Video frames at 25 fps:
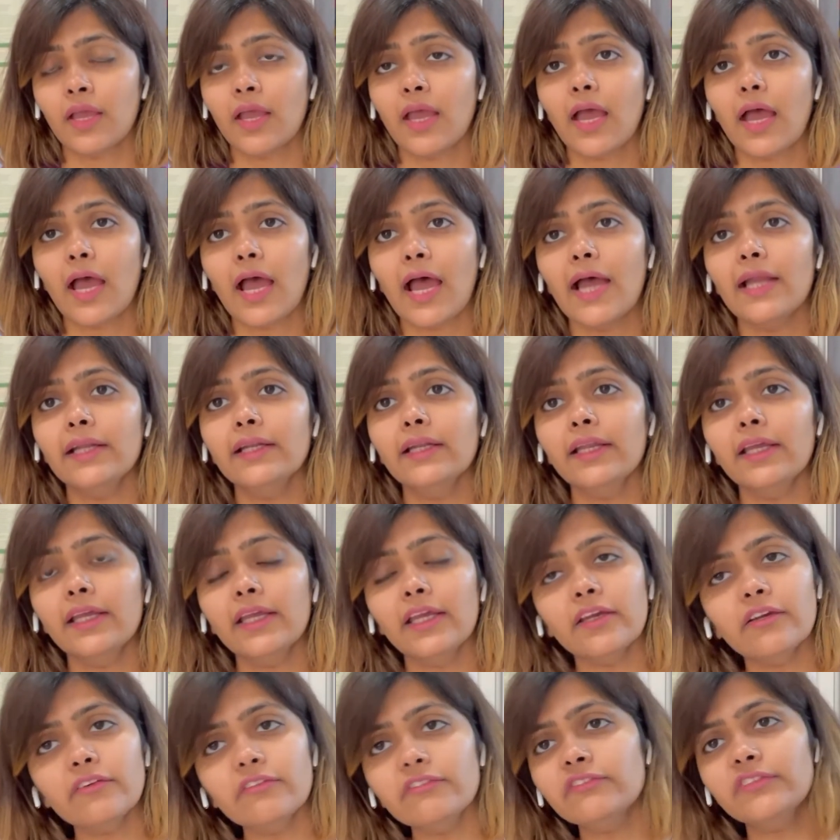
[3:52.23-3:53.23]
And
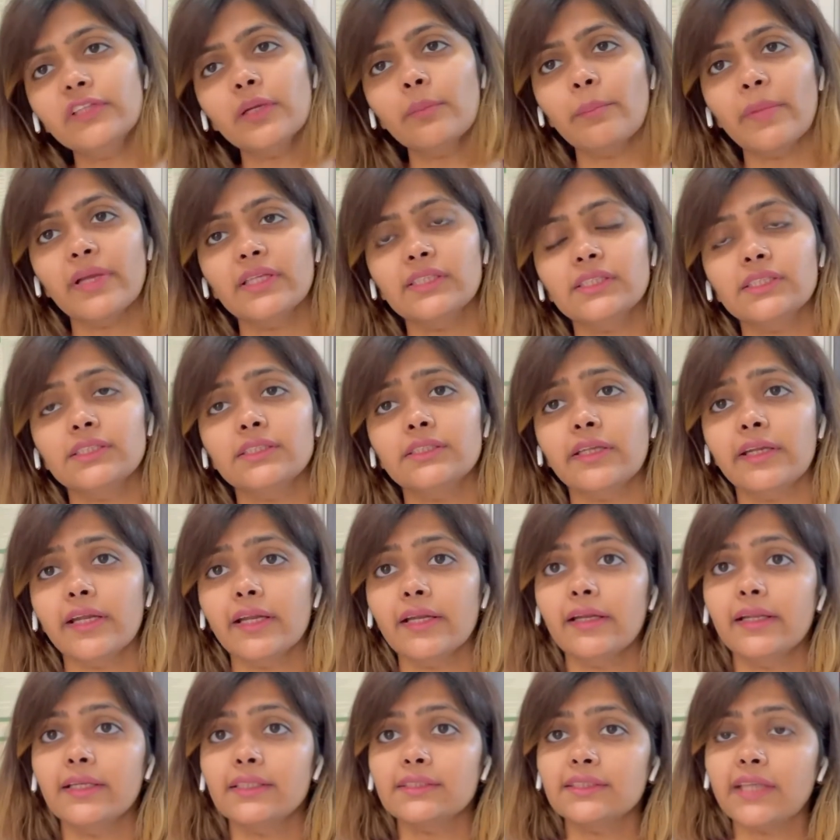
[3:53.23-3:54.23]
if the
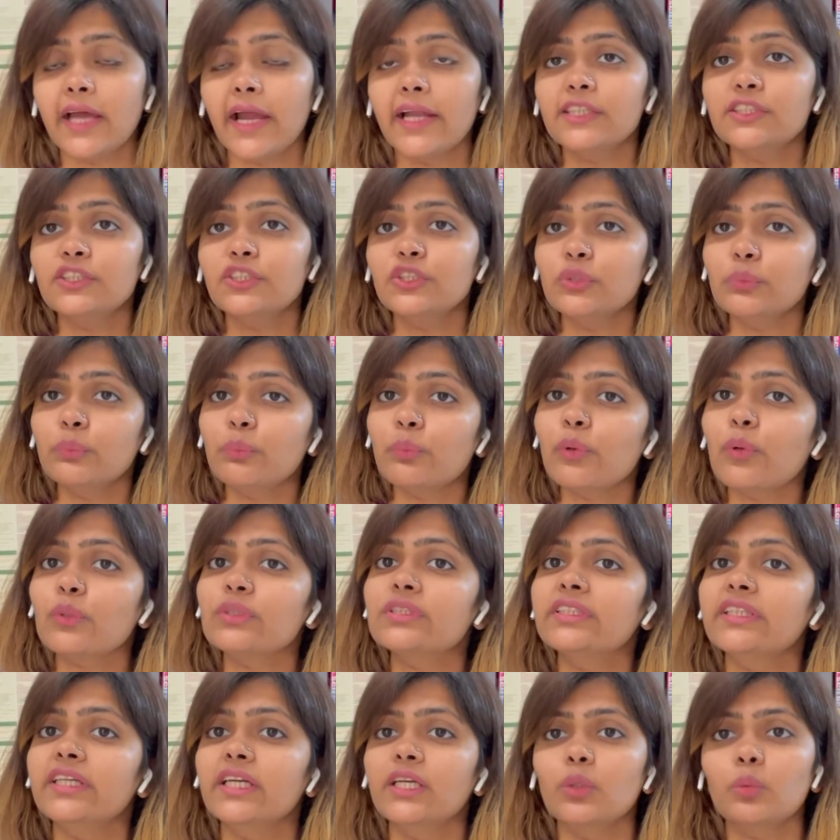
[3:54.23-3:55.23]
magistrate decides to
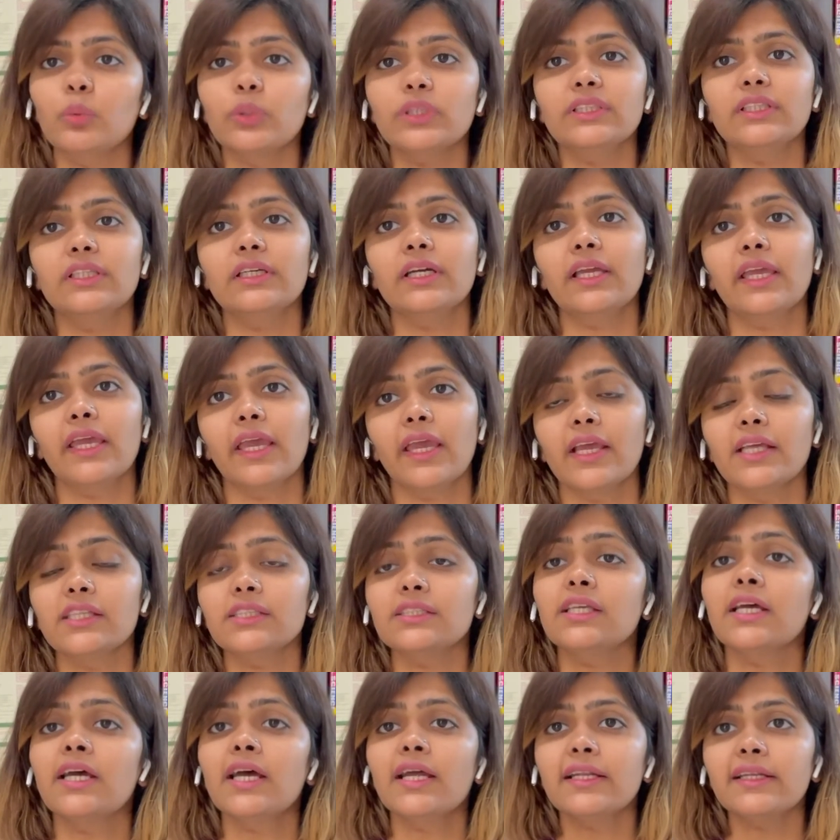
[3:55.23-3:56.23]
proceed with the
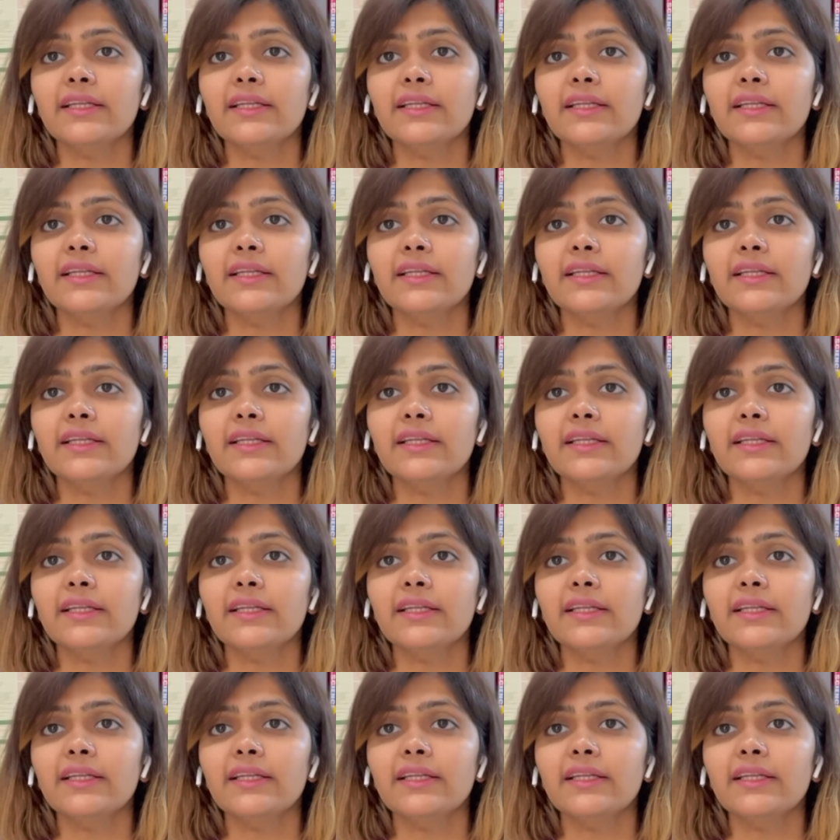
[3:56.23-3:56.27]
case